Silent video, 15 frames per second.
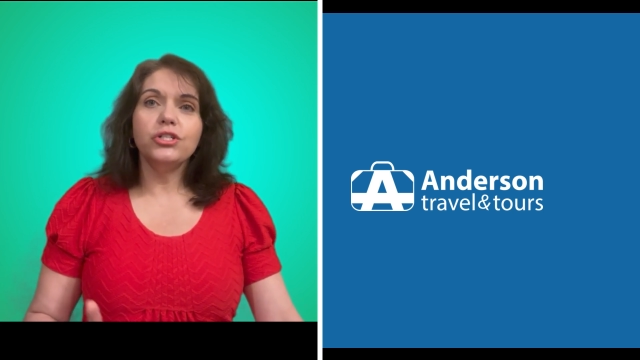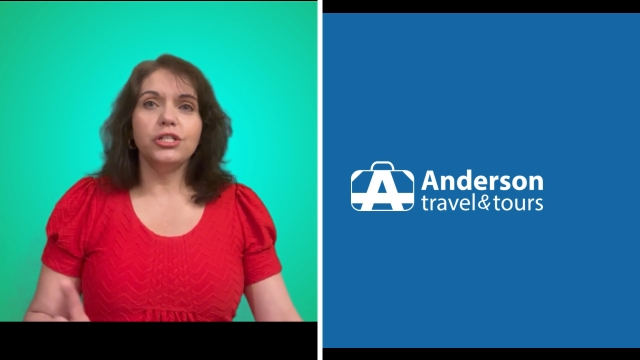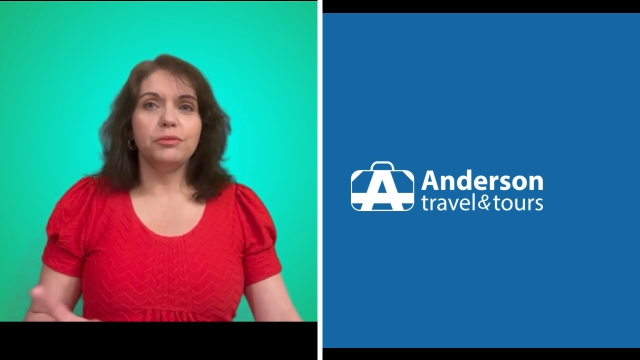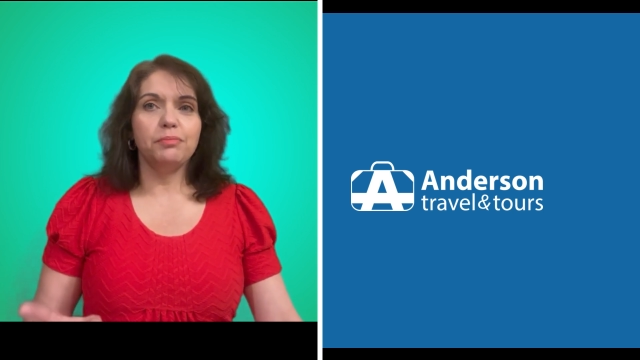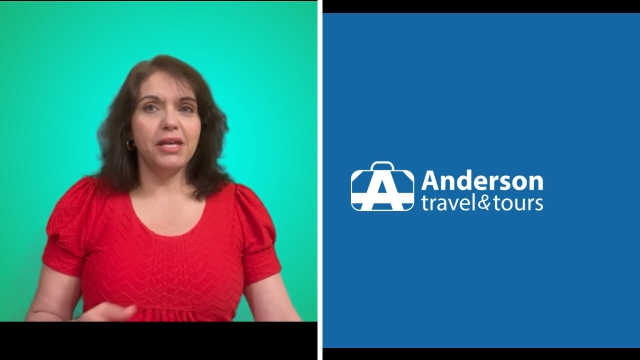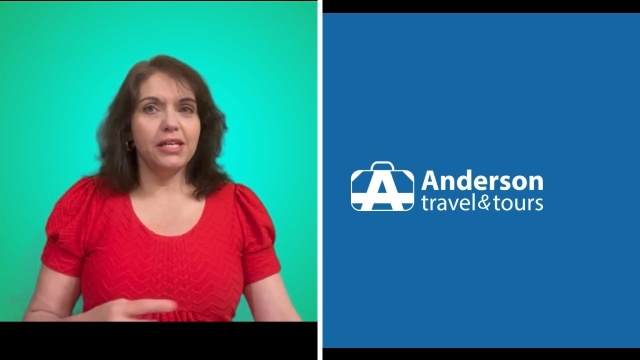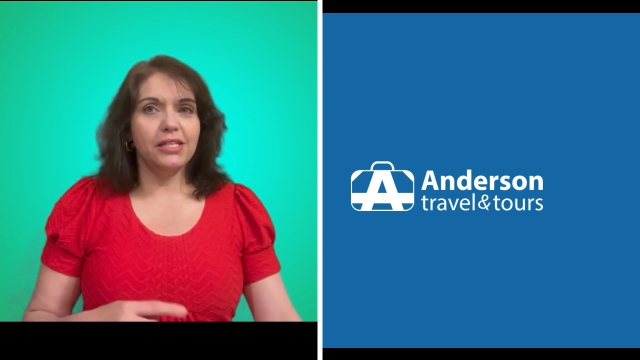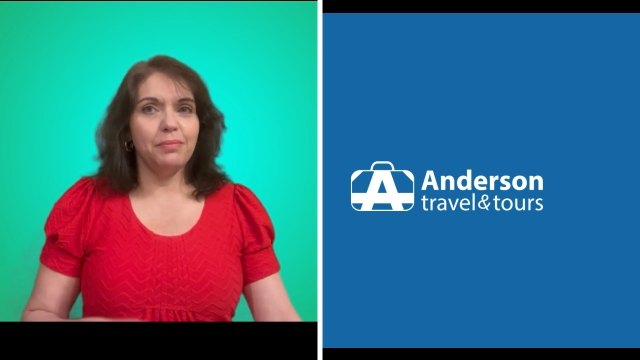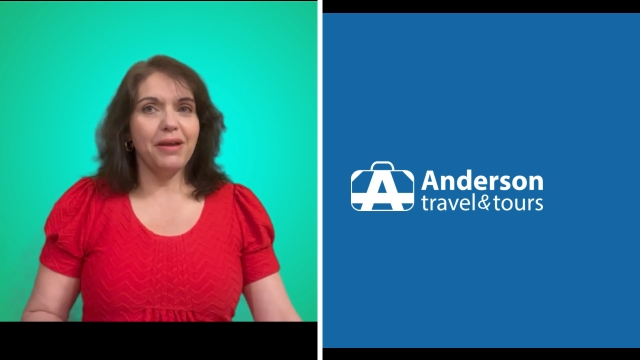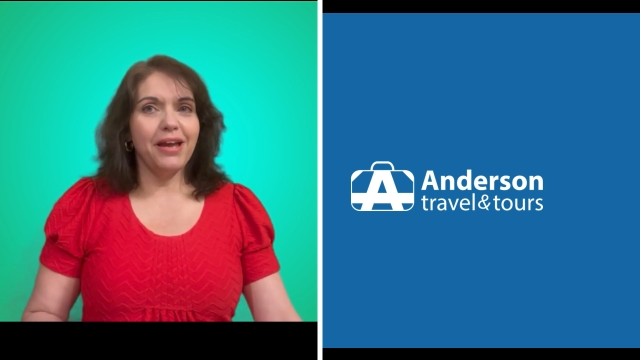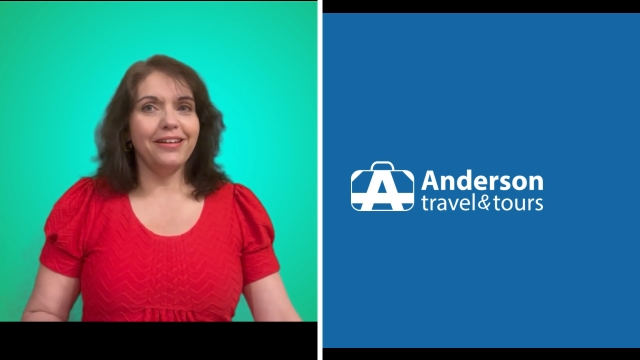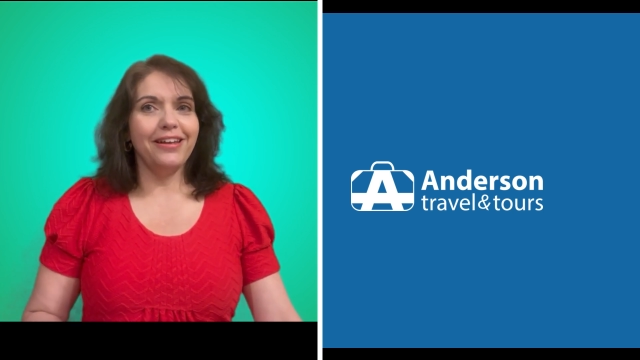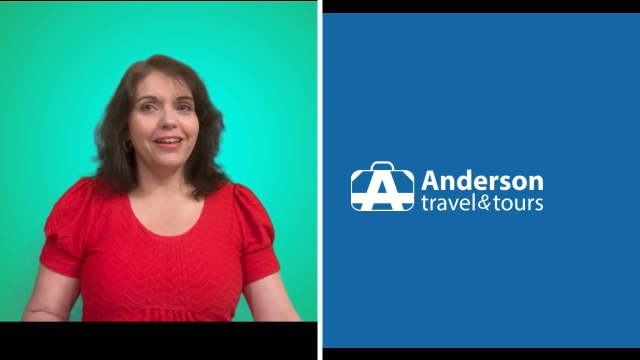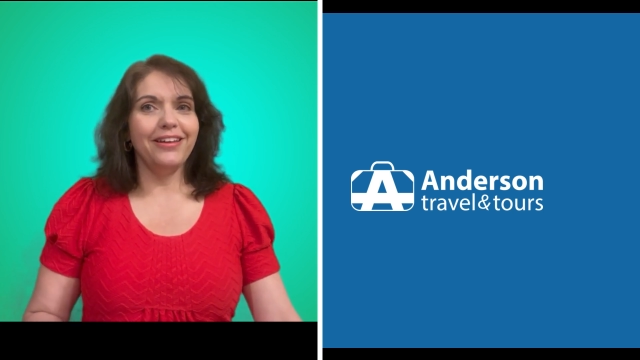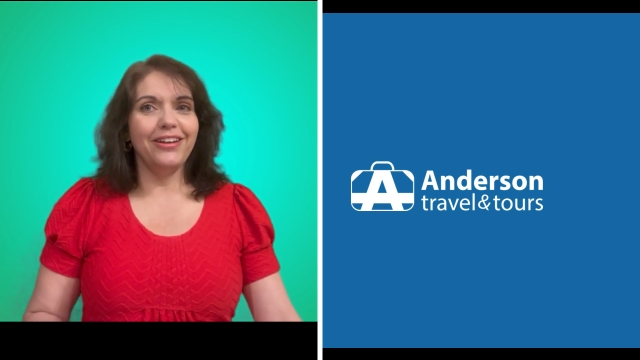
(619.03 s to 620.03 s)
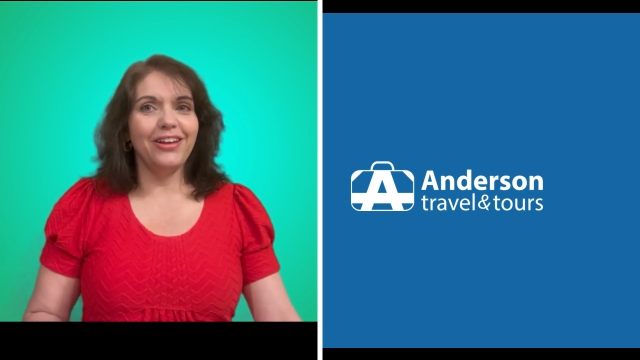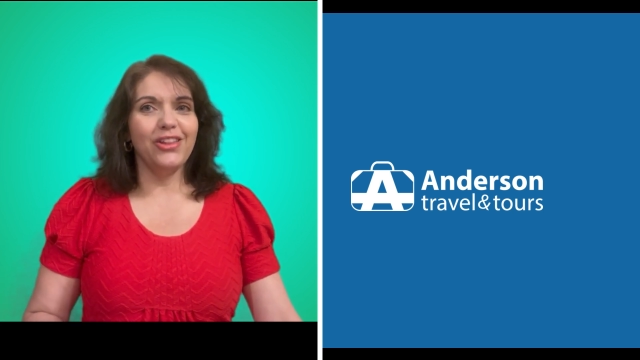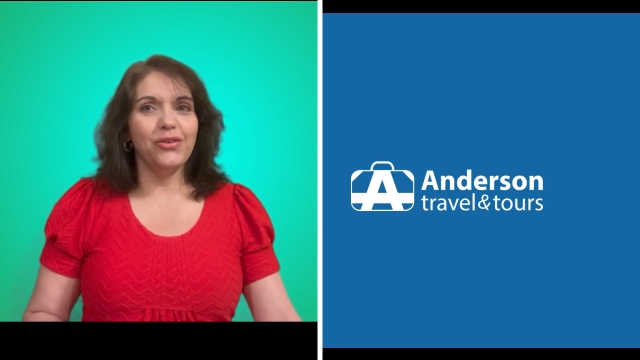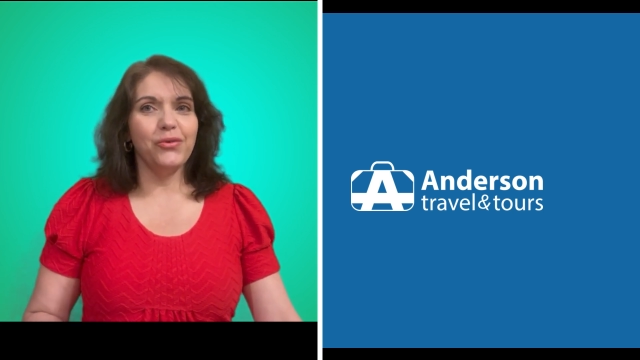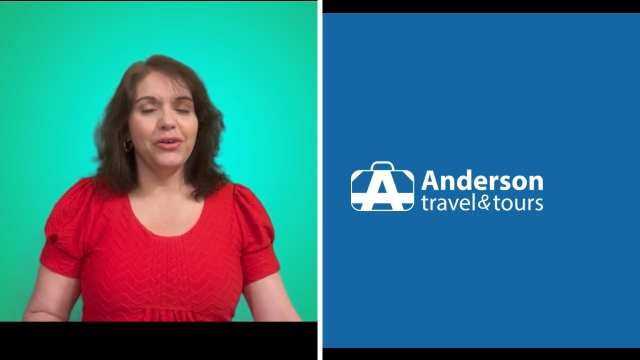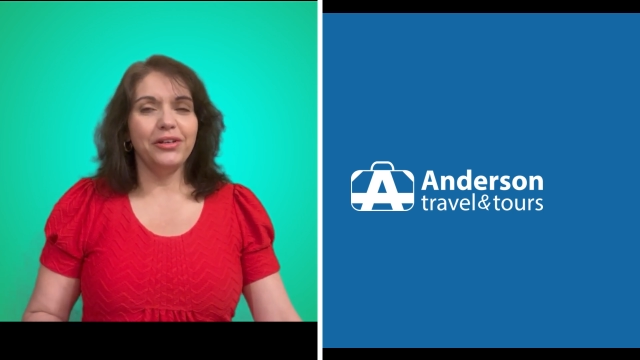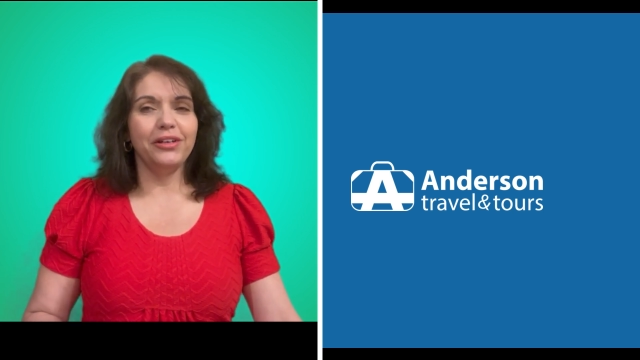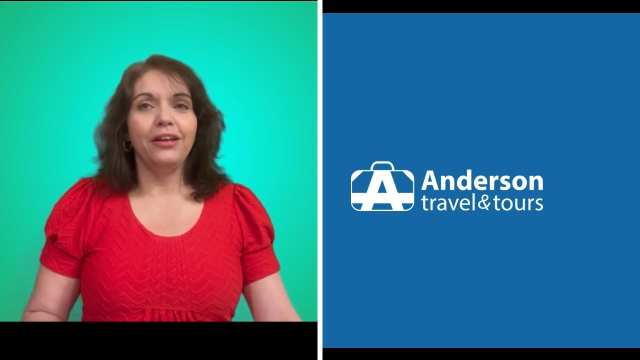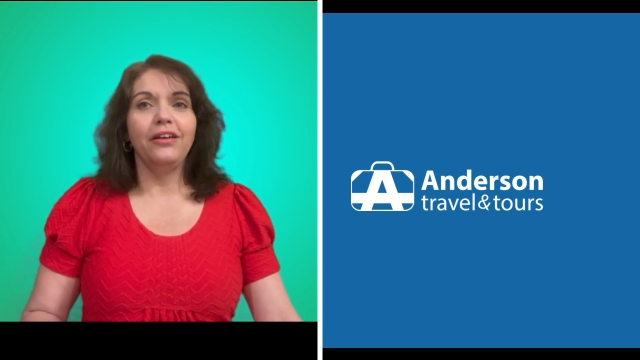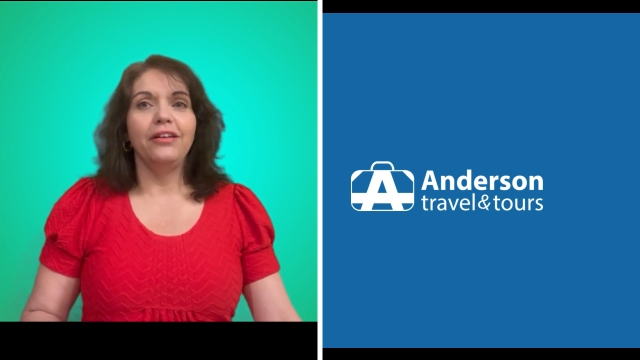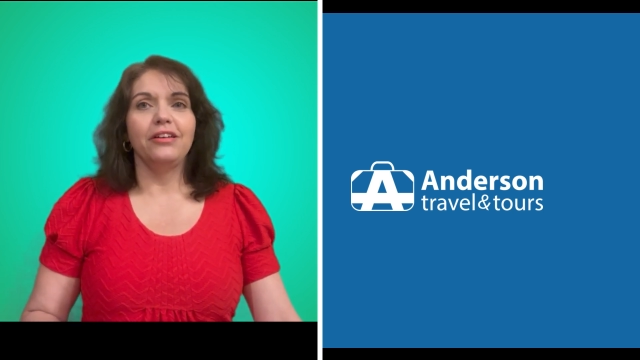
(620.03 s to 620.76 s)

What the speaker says: just be expecting another one.